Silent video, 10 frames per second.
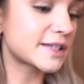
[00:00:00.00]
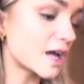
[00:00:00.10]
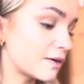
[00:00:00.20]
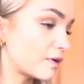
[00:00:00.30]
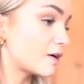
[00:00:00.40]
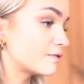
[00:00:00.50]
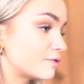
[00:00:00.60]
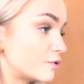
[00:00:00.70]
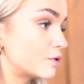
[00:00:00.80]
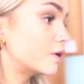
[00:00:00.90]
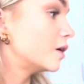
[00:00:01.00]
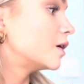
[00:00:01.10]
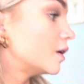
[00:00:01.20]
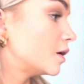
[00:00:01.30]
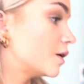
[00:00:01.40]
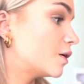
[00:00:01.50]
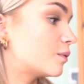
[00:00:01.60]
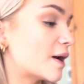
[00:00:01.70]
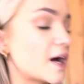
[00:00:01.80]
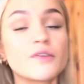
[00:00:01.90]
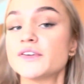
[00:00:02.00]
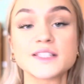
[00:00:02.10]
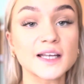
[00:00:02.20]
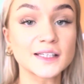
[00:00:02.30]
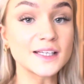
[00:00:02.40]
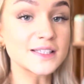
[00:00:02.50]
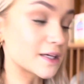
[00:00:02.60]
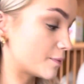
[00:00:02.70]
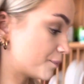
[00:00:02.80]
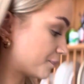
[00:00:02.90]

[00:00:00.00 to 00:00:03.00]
save it for when Alfie's dad needs it.